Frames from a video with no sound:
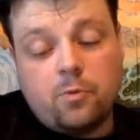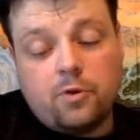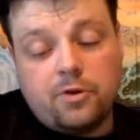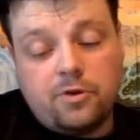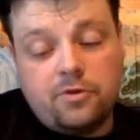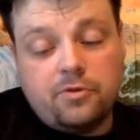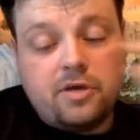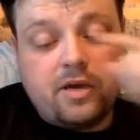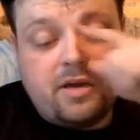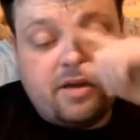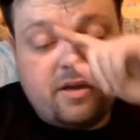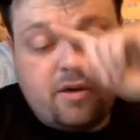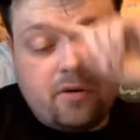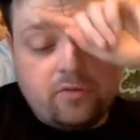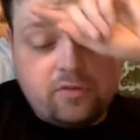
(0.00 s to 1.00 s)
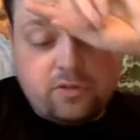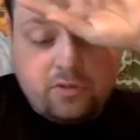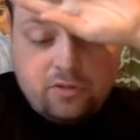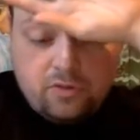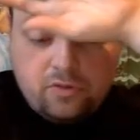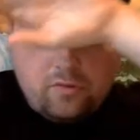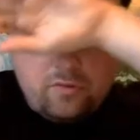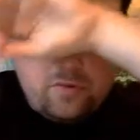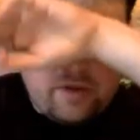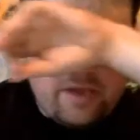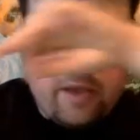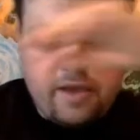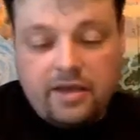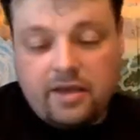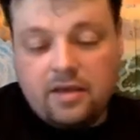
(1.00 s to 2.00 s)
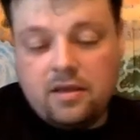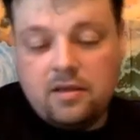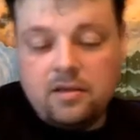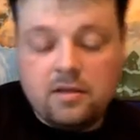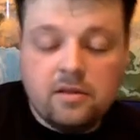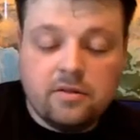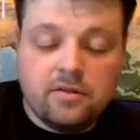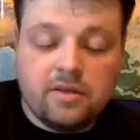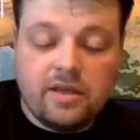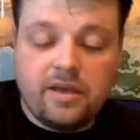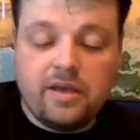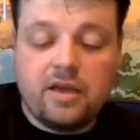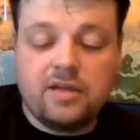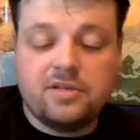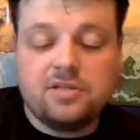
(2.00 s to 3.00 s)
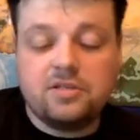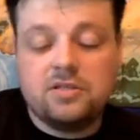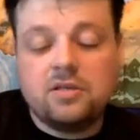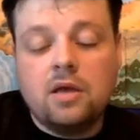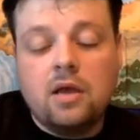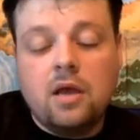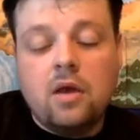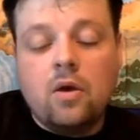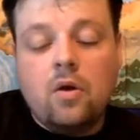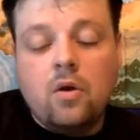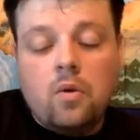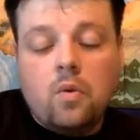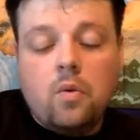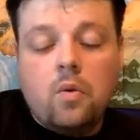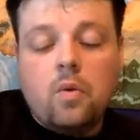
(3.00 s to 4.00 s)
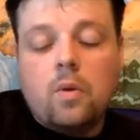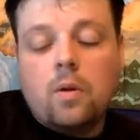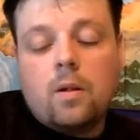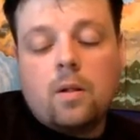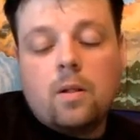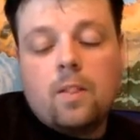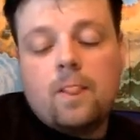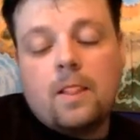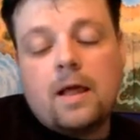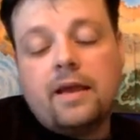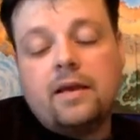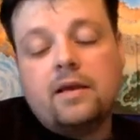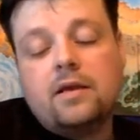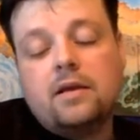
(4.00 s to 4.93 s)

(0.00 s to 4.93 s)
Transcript: you'd kind of go into a thing. I just, like...